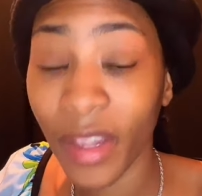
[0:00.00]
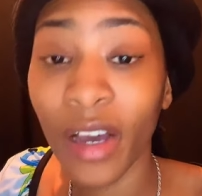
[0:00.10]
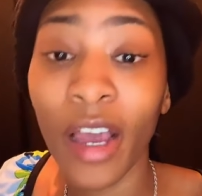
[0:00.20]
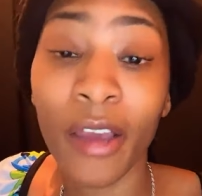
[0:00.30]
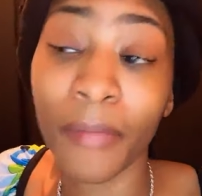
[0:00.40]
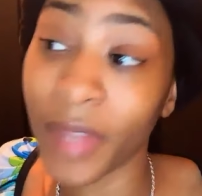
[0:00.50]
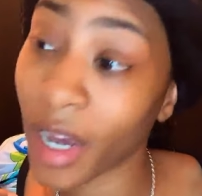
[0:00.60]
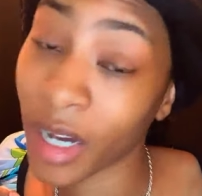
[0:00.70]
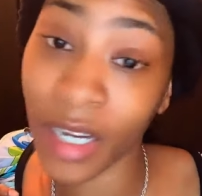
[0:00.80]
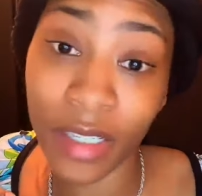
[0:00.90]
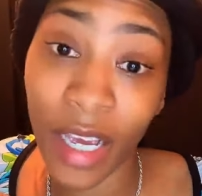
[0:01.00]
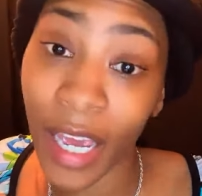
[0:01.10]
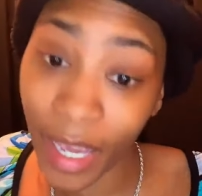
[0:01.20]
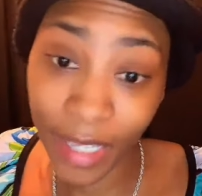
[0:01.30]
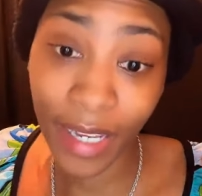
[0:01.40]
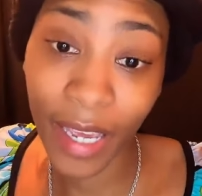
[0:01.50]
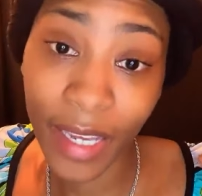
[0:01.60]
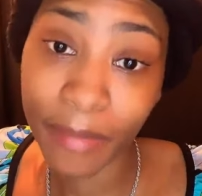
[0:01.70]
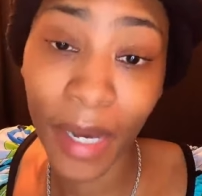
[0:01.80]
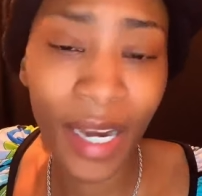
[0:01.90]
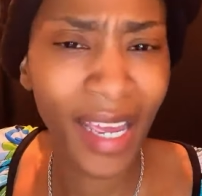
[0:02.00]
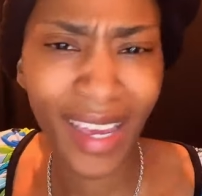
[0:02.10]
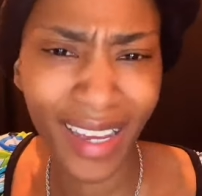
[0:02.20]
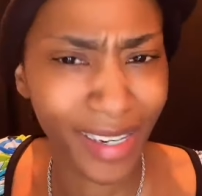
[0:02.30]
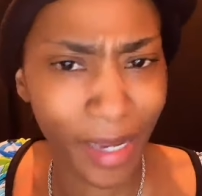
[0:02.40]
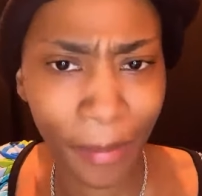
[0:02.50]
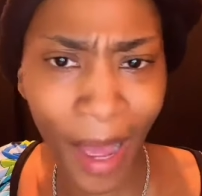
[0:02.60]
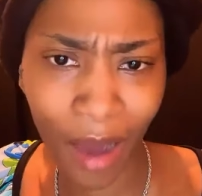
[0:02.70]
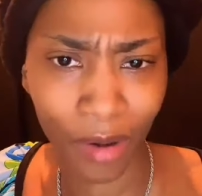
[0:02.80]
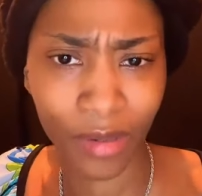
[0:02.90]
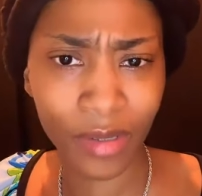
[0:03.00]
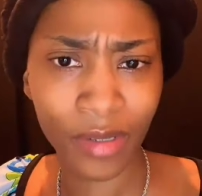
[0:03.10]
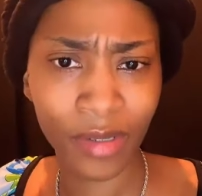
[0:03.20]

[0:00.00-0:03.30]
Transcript: Now, if, now, cause he could take his money, he could dip out.